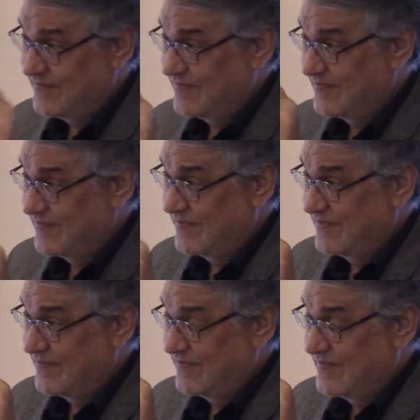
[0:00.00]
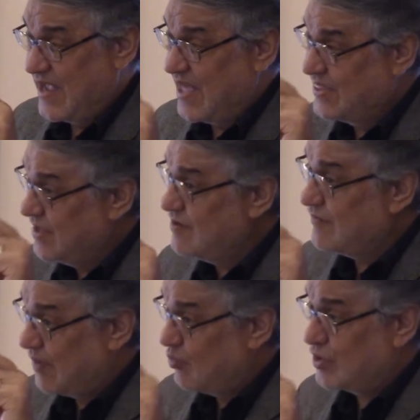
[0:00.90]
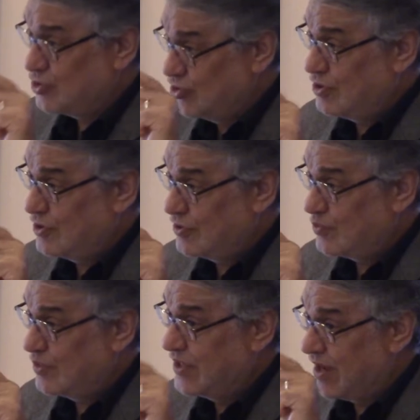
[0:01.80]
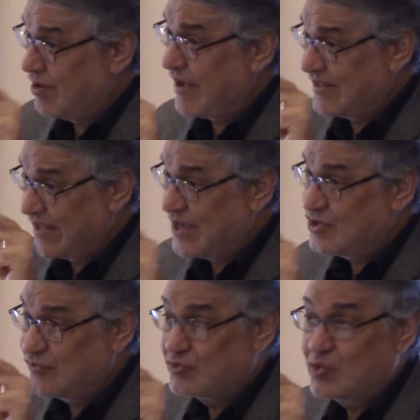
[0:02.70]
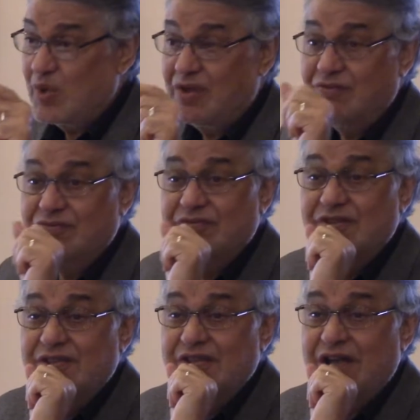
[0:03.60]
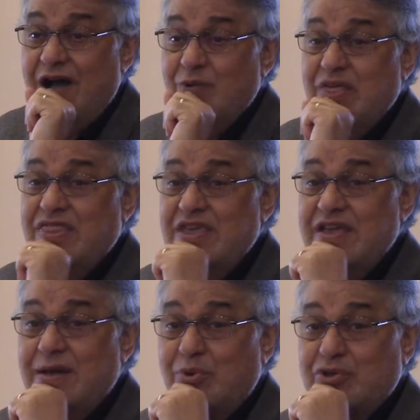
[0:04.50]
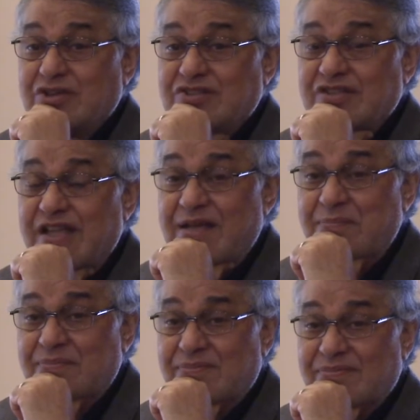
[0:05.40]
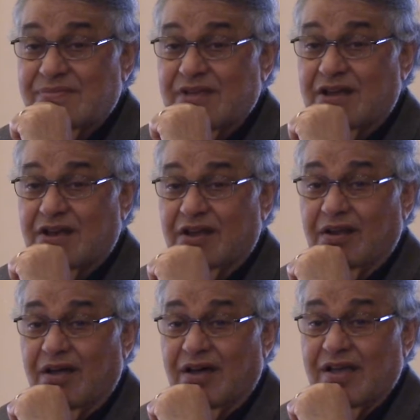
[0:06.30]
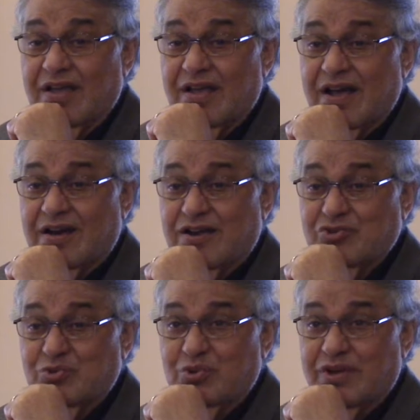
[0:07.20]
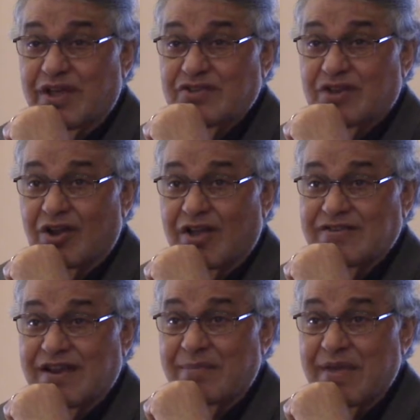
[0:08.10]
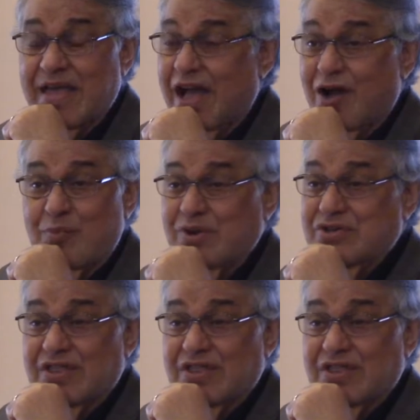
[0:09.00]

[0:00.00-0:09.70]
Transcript: And think of our children when they are at age of 12, how they think about Islam and Allah and Rasulullah sallallahu alaihi wasallam, how much they learn